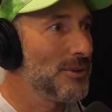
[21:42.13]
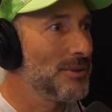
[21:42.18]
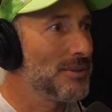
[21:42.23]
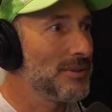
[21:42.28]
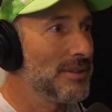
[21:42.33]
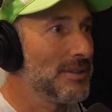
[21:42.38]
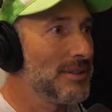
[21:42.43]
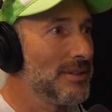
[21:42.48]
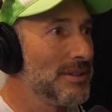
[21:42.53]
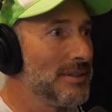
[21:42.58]
the
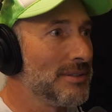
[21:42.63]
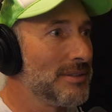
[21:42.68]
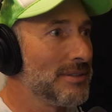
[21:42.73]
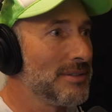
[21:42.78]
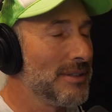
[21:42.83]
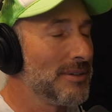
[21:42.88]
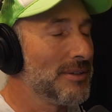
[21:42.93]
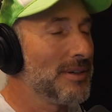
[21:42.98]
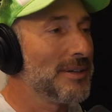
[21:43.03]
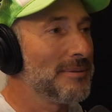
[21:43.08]
city of Goodyear.
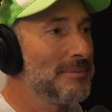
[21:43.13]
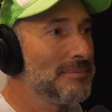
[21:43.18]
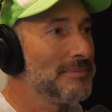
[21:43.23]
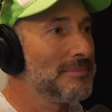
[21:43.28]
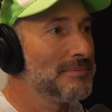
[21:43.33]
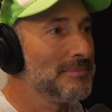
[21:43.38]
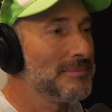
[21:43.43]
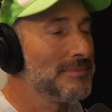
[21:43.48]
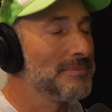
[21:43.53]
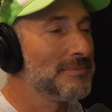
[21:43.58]
Yeah, and
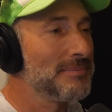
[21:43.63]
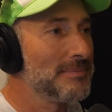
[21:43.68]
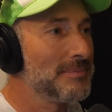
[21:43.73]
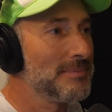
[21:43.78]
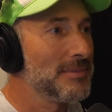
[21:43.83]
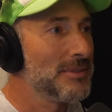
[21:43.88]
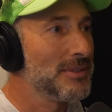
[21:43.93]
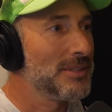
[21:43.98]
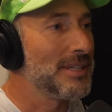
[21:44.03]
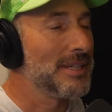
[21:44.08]

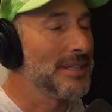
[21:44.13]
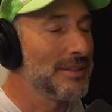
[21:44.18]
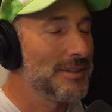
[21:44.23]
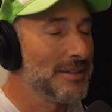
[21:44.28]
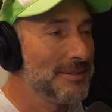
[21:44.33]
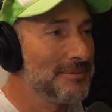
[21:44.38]
I'll try to find